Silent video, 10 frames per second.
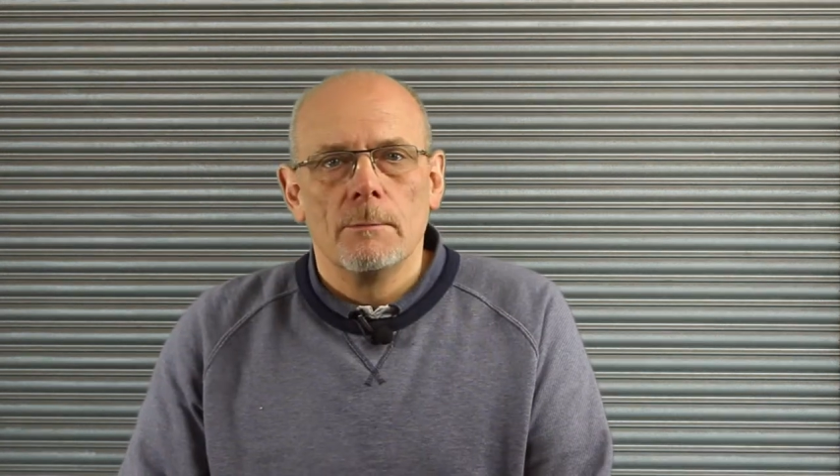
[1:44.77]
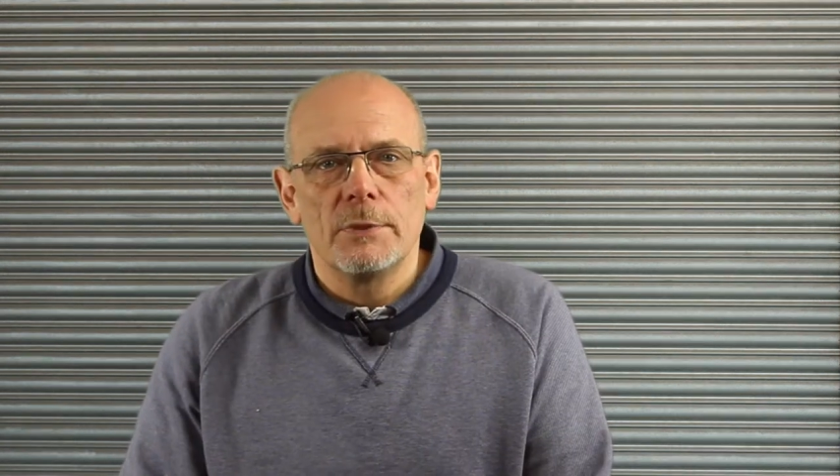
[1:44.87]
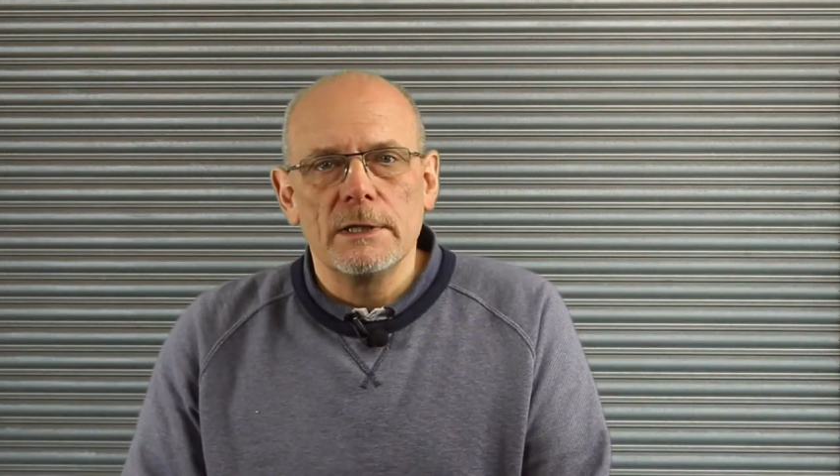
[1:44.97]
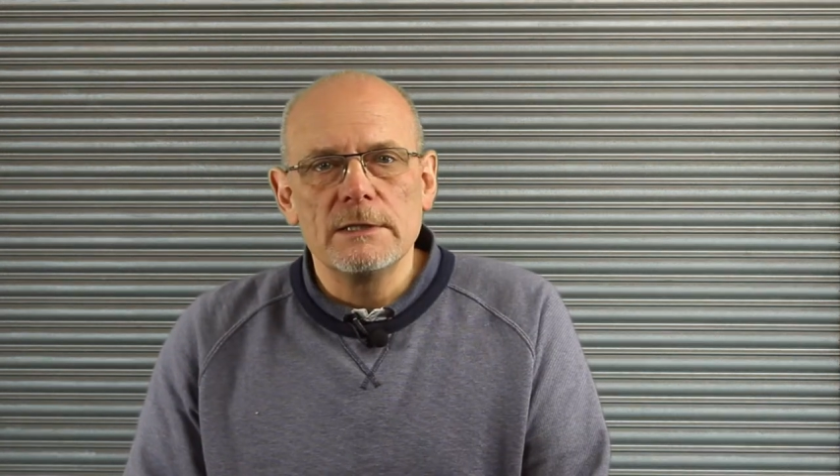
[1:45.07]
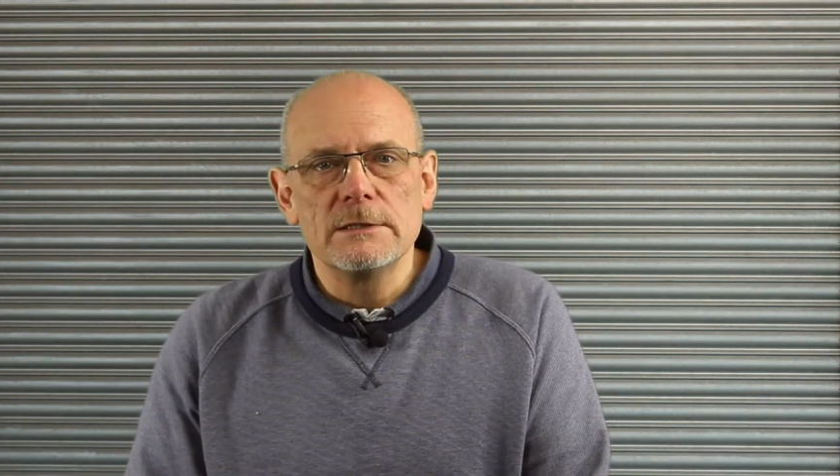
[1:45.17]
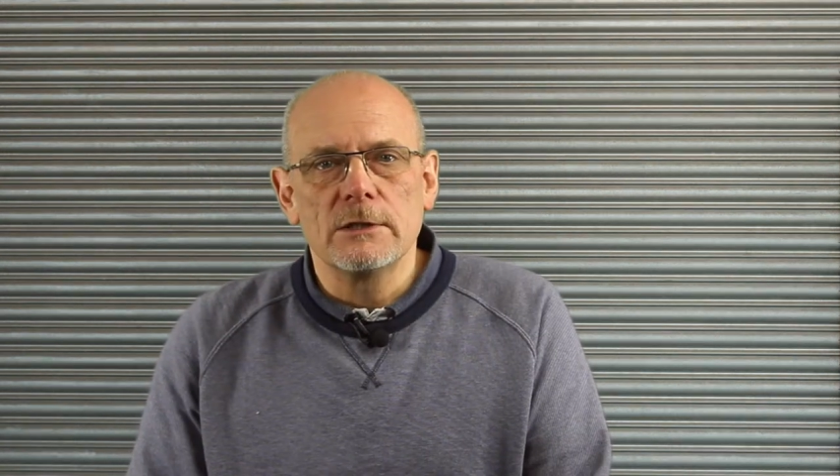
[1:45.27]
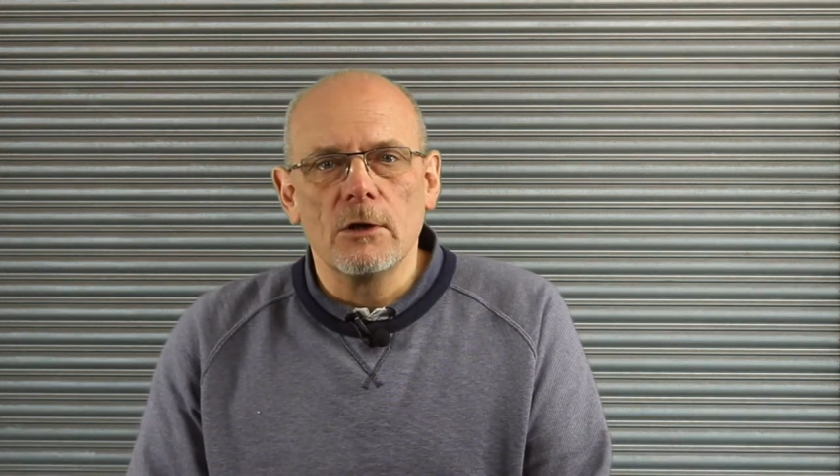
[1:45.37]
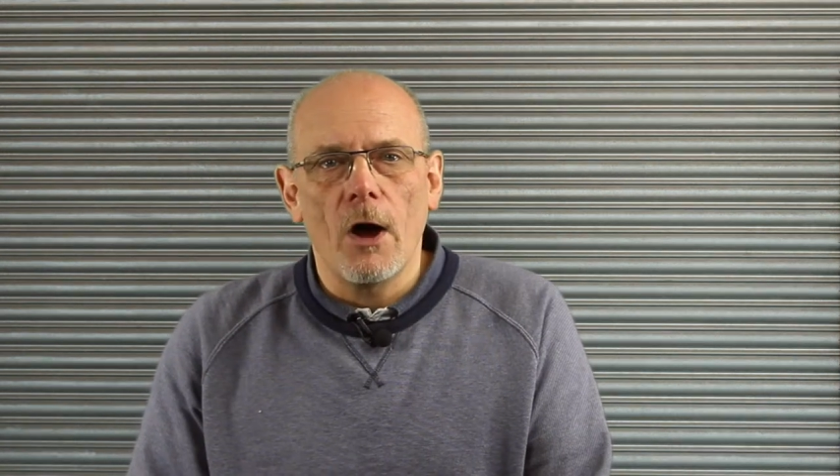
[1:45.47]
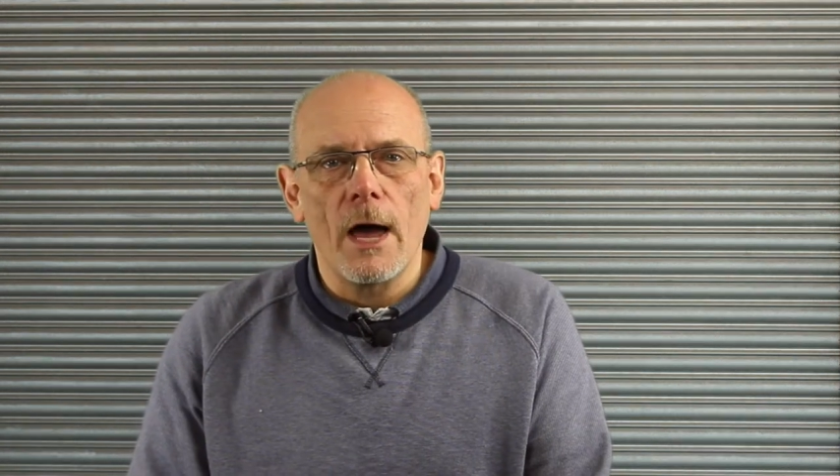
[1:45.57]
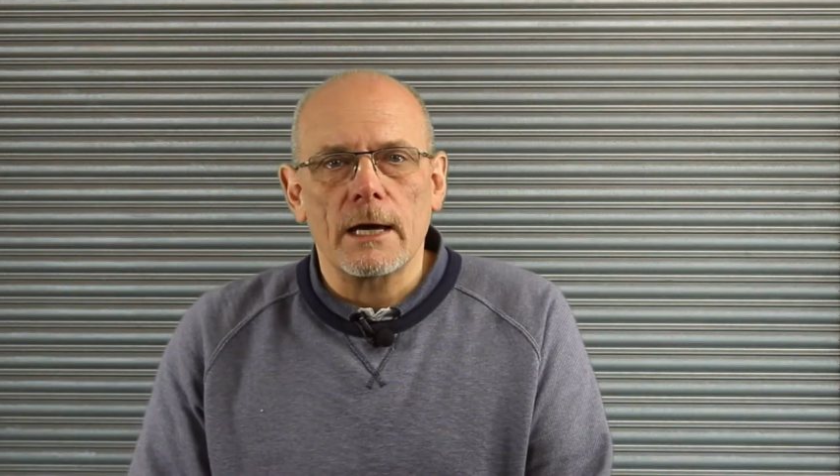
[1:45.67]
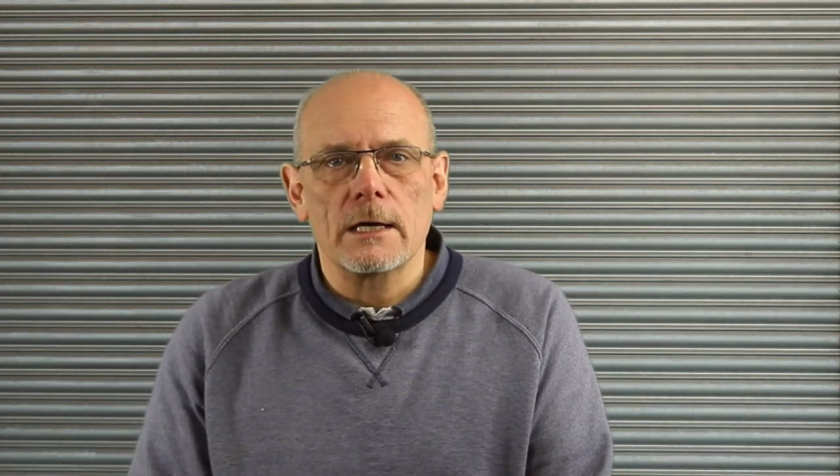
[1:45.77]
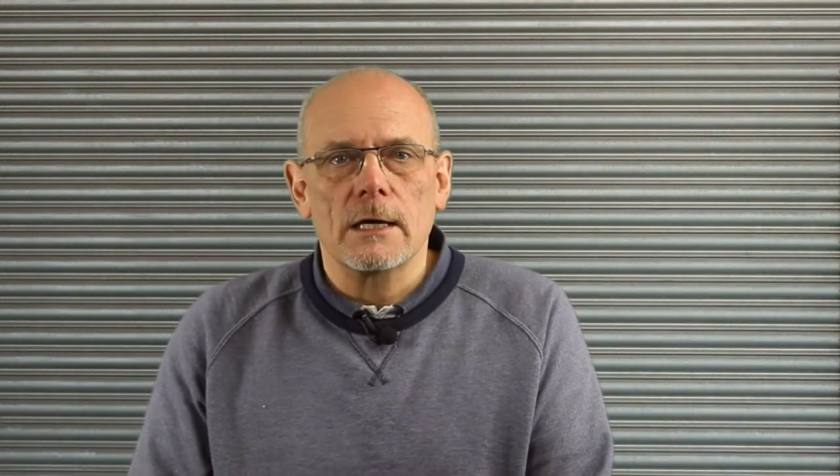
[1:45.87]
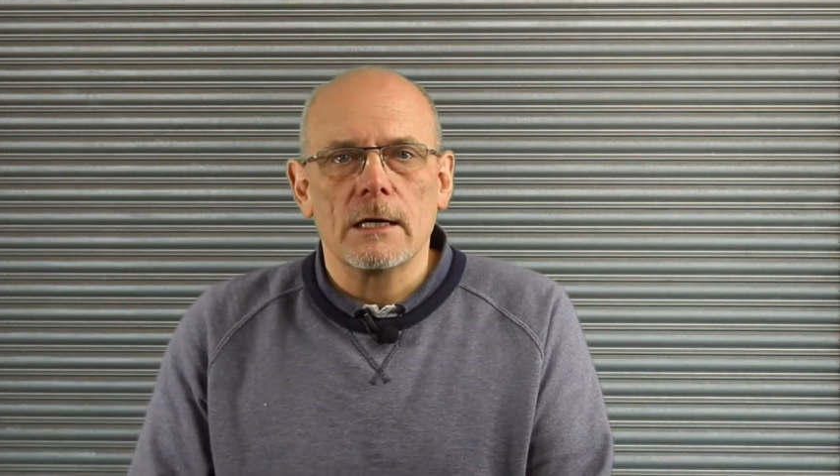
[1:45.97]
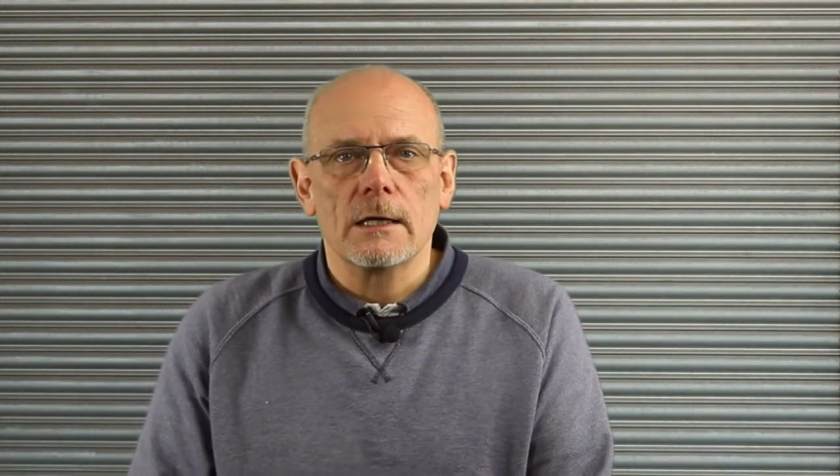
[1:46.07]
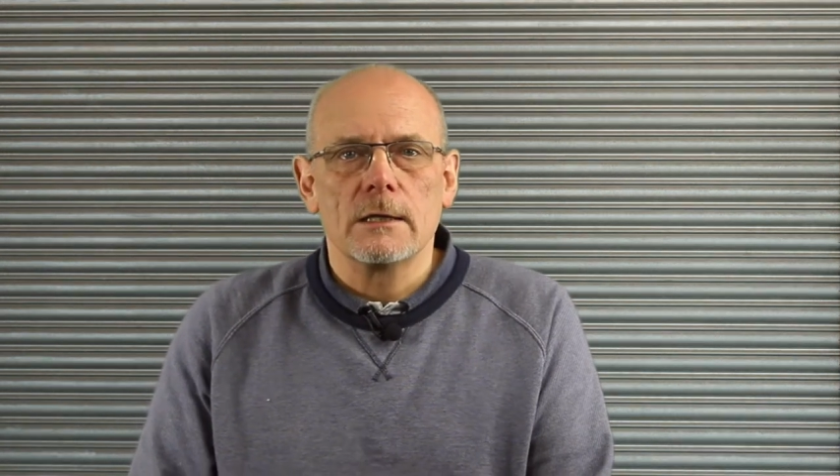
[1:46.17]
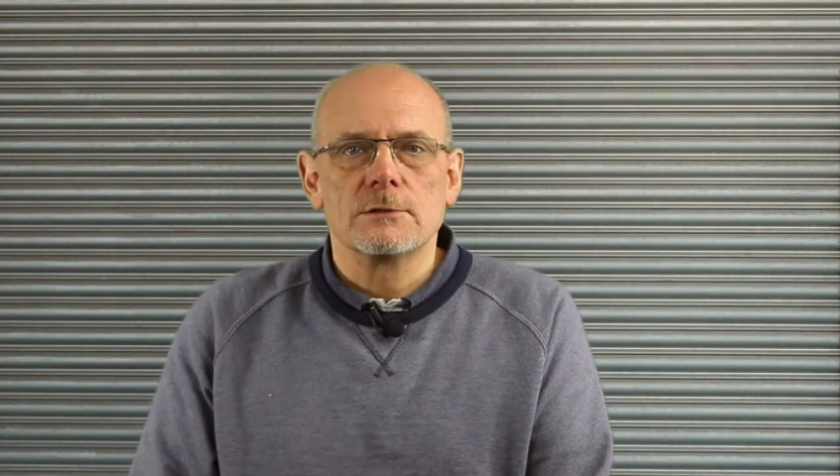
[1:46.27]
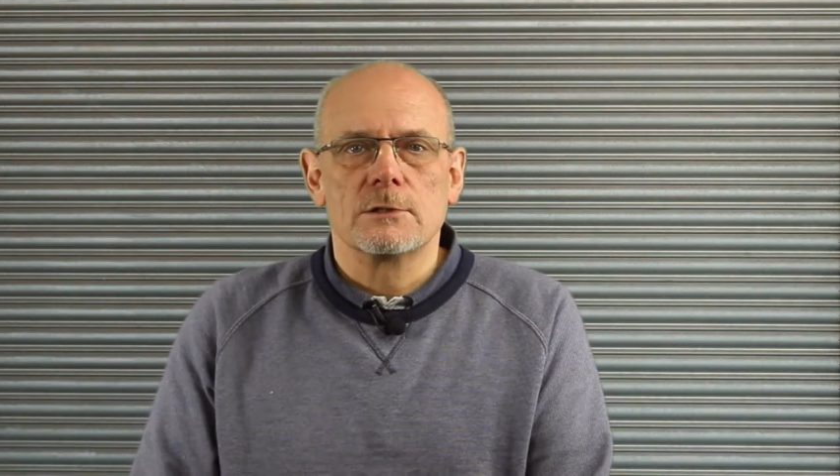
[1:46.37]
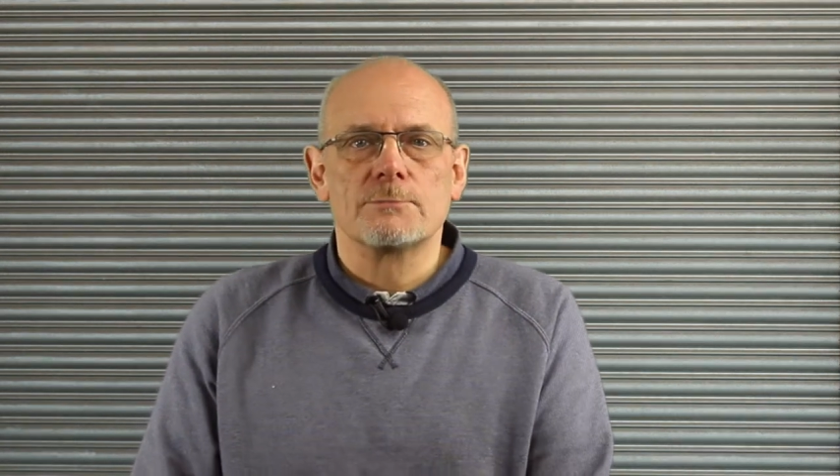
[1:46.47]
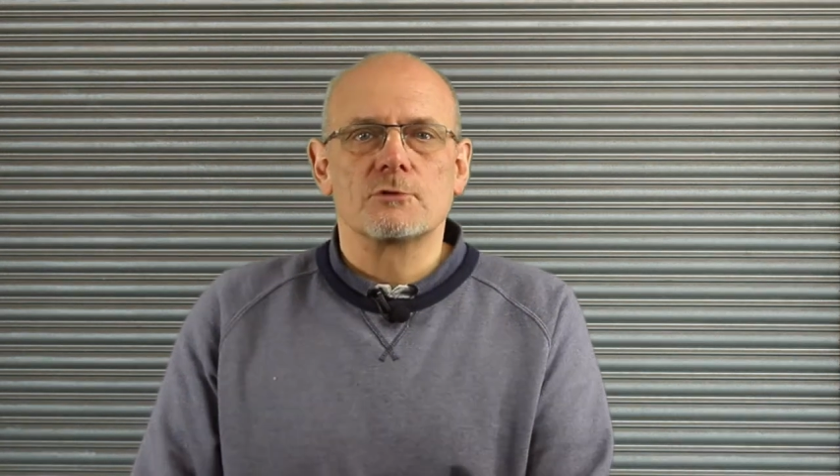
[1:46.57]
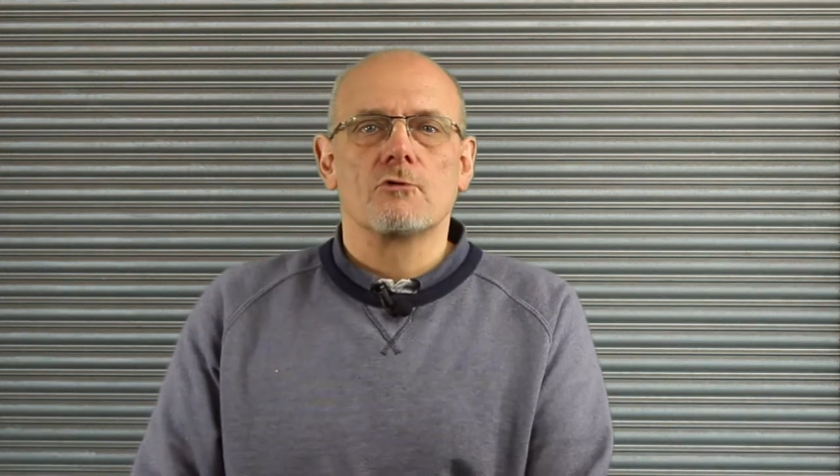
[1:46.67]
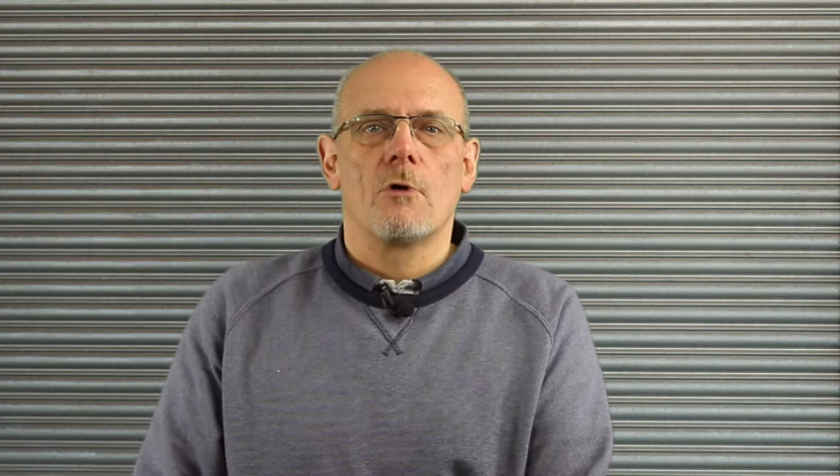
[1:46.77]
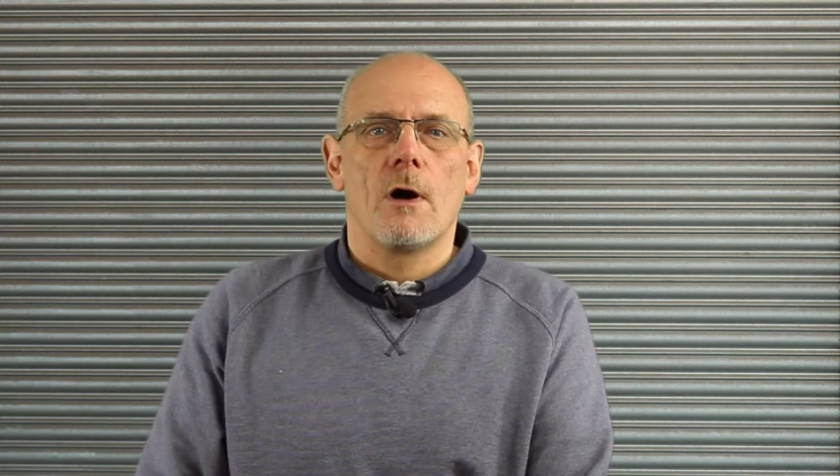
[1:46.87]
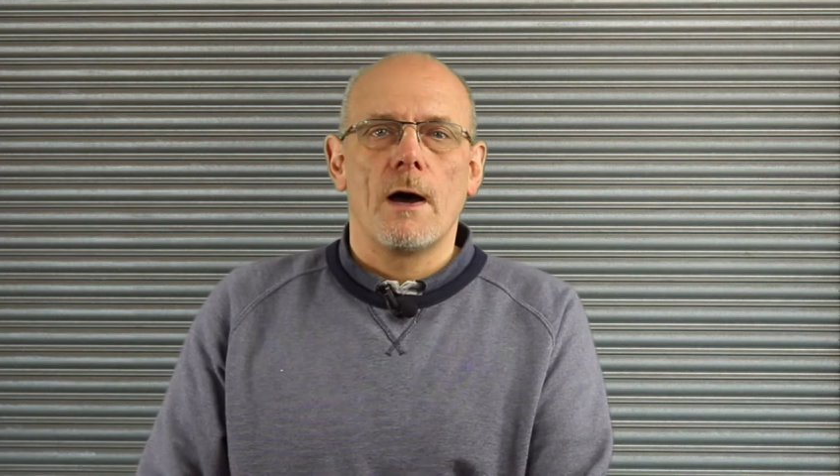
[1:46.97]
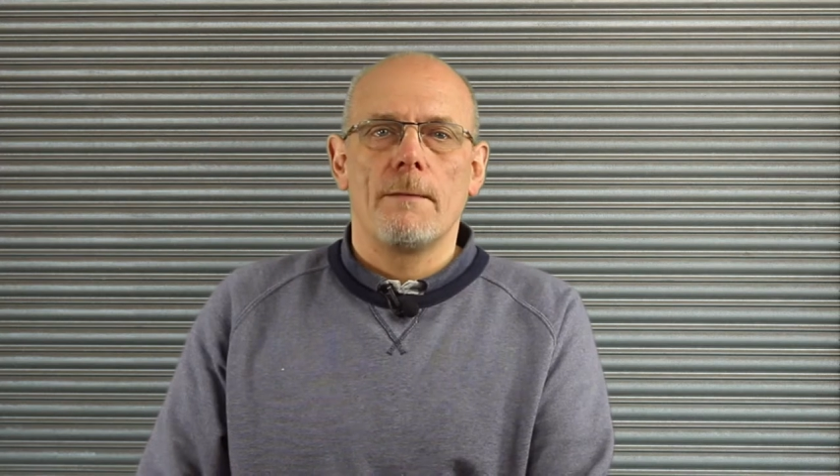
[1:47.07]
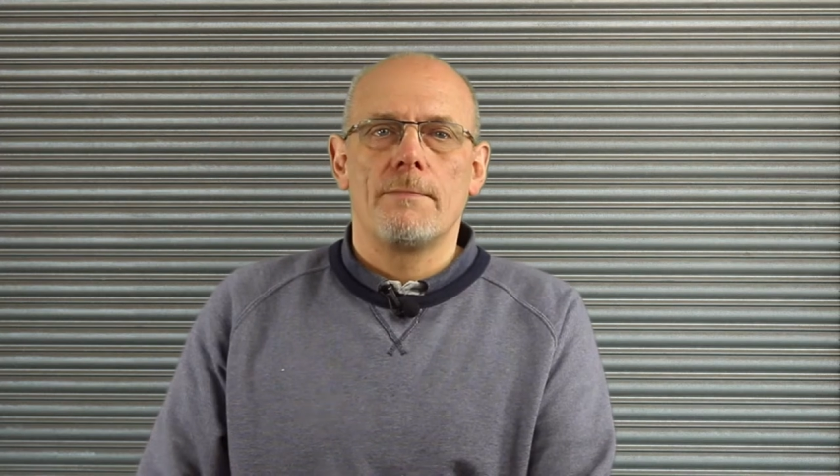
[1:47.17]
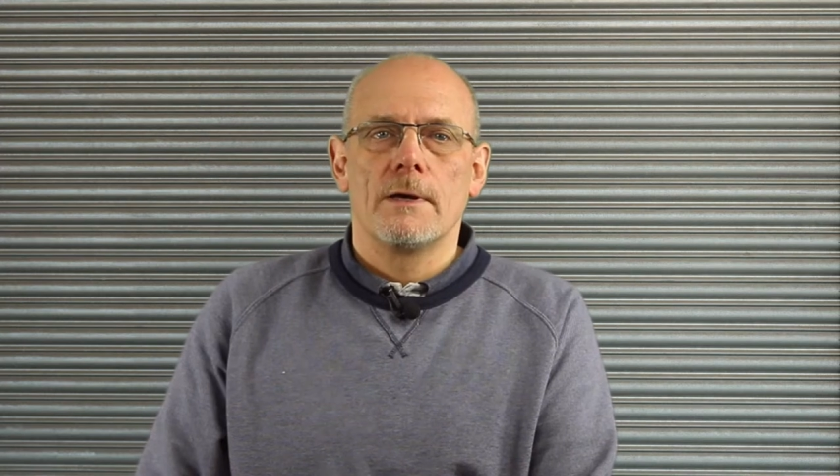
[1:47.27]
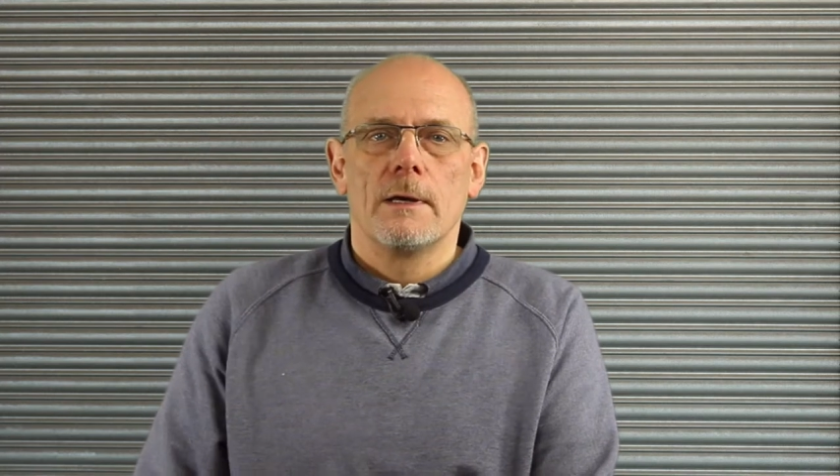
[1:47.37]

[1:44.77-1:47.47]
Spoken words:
Please like, subscribe,